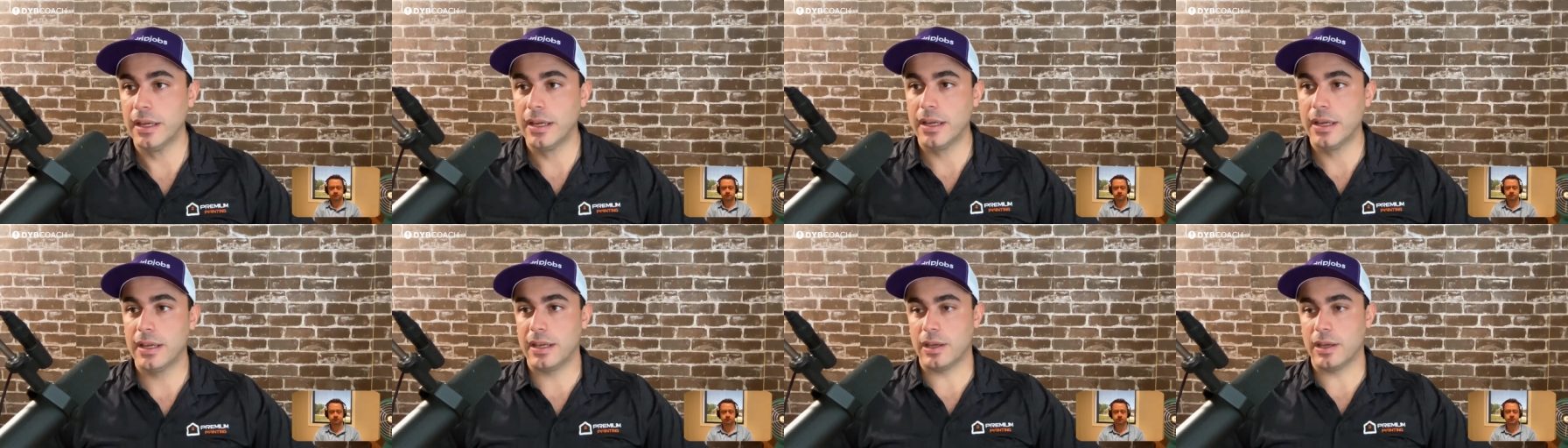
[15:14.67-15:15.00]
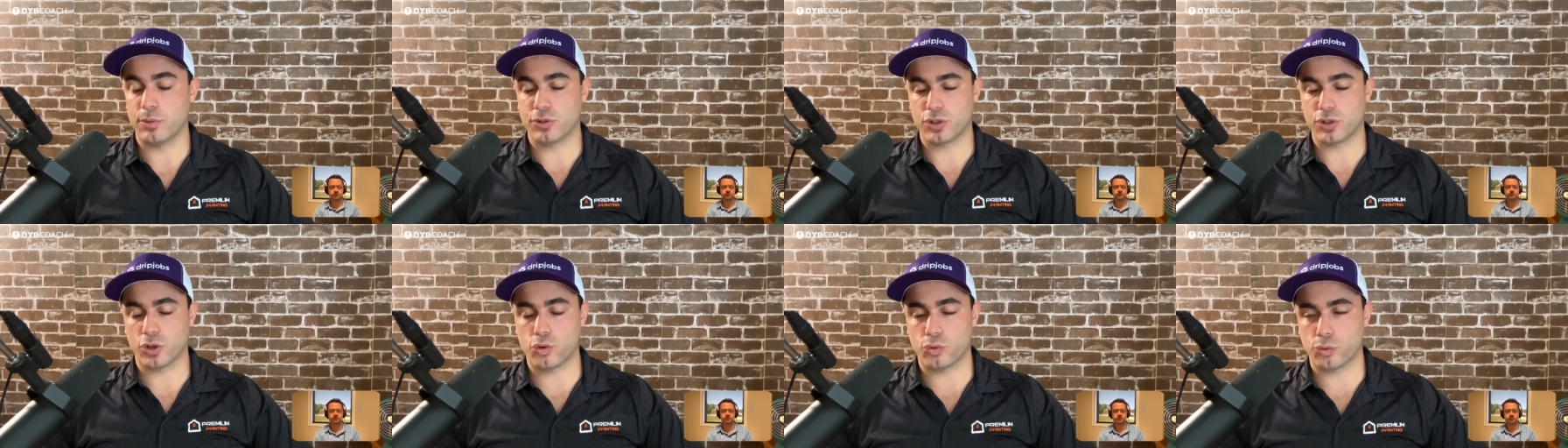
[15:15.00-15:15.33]
It
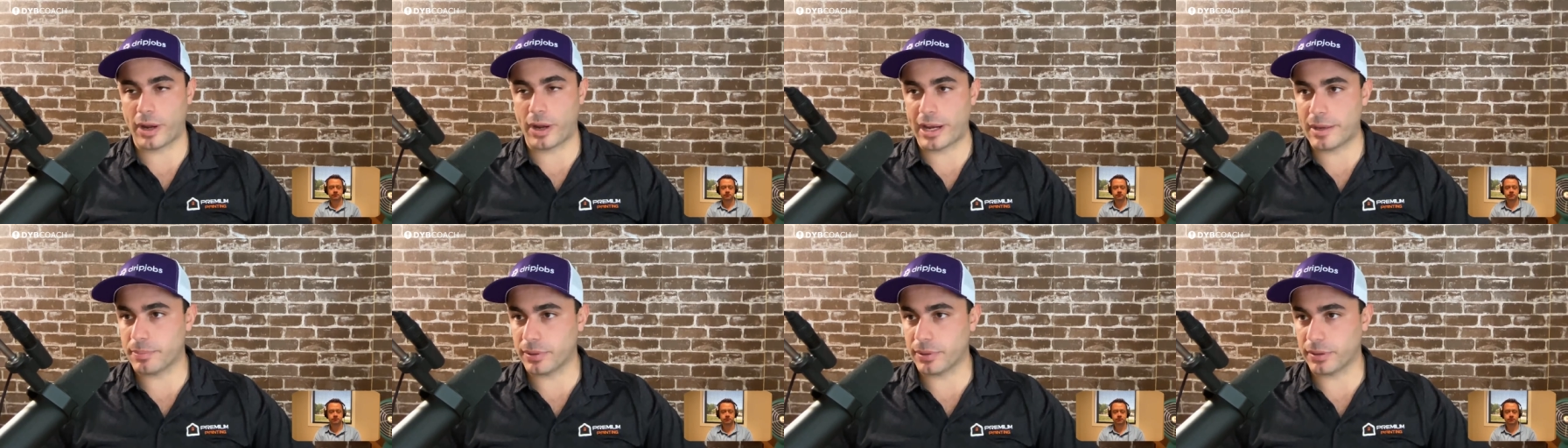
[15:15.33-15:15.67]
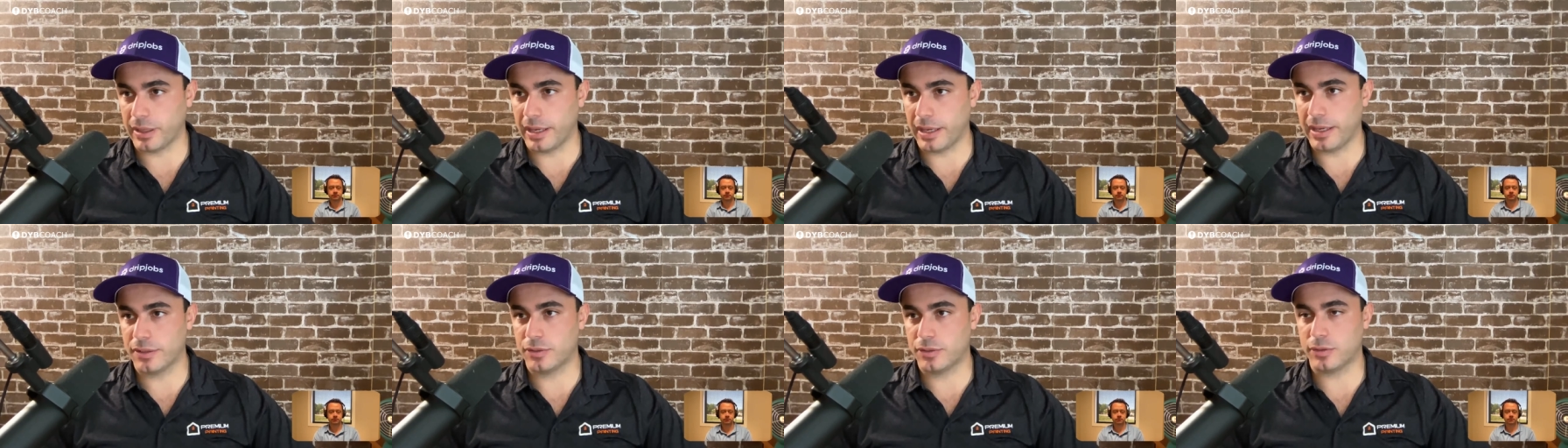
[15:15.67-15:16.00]
was a great
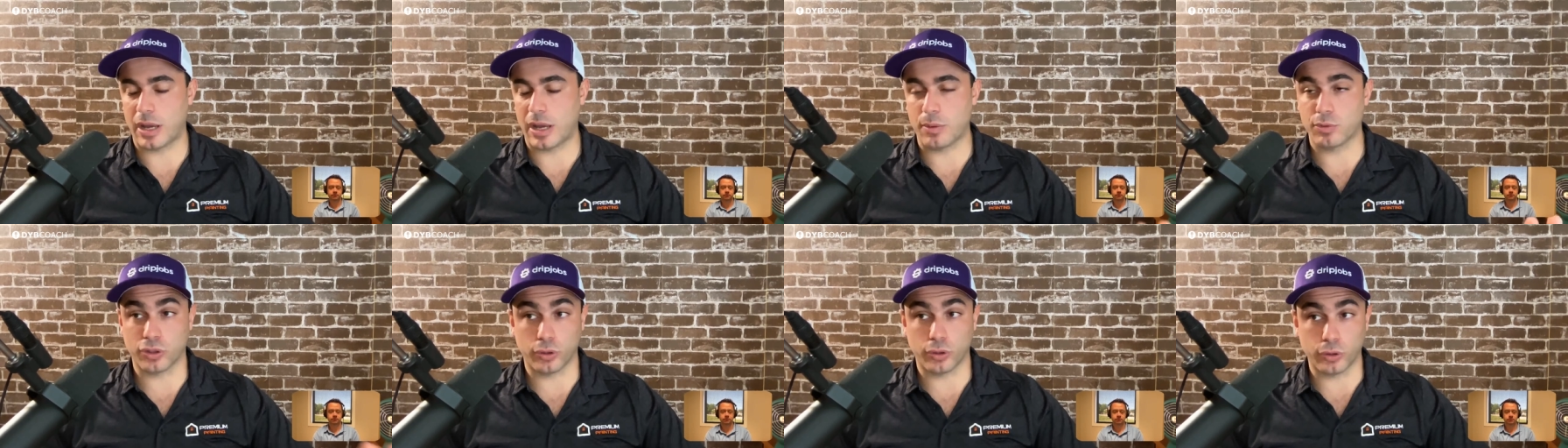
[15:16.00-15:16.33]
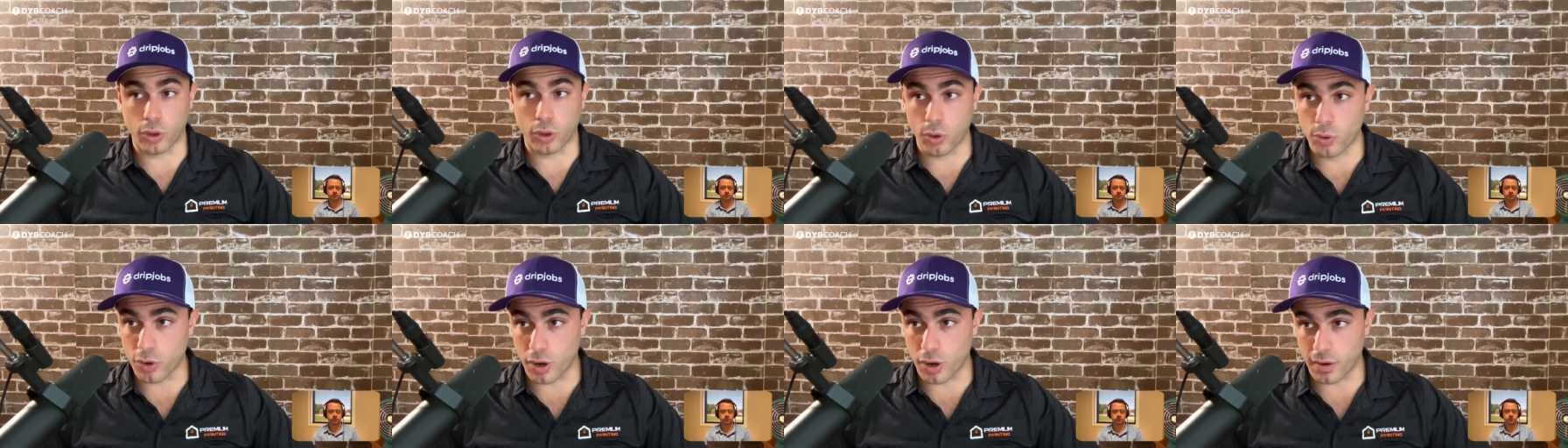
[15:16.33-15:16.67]
place. I was a
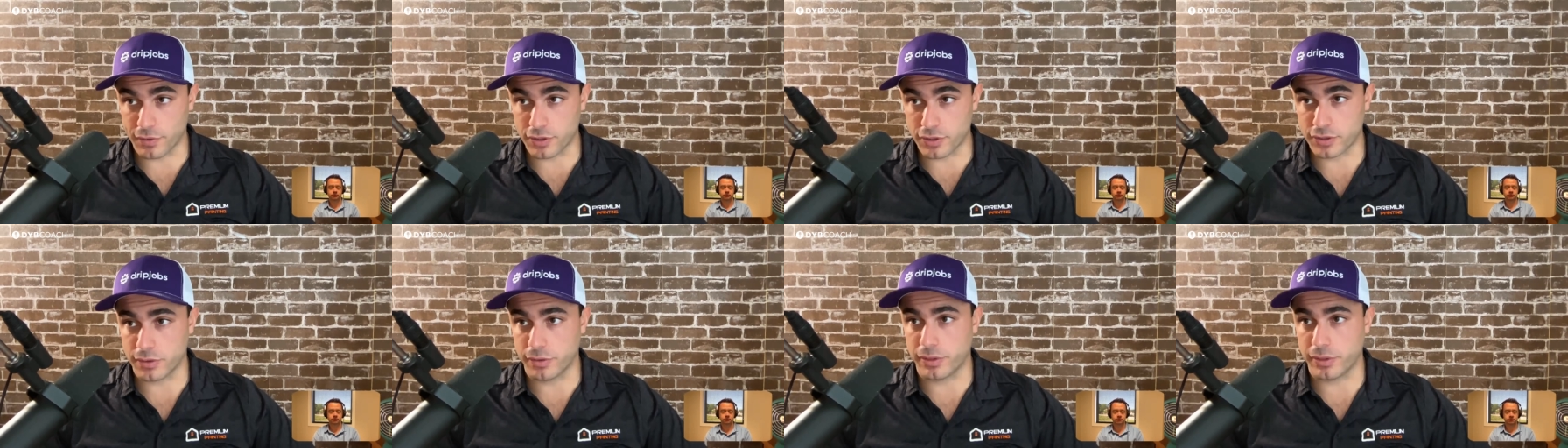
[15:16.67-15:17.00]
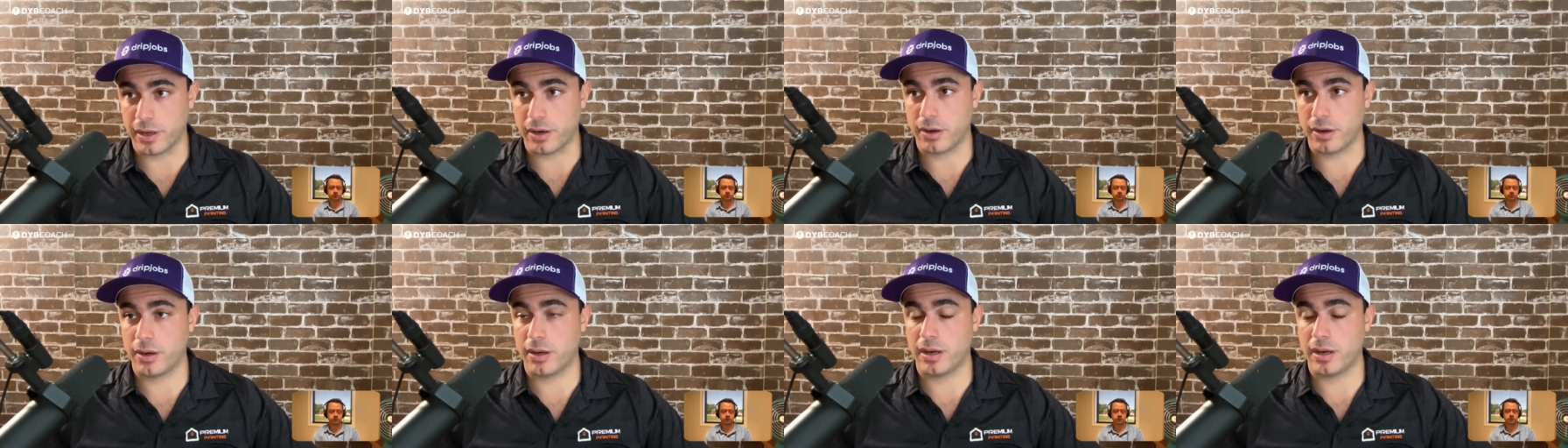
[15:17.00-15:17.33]
loan officer
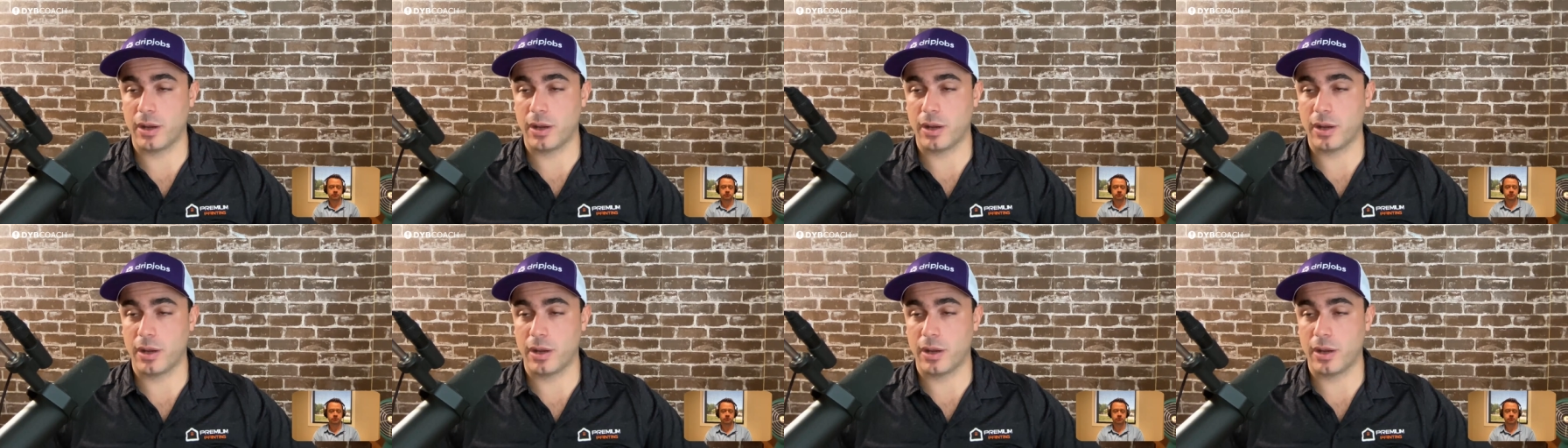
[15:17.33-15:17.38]
there,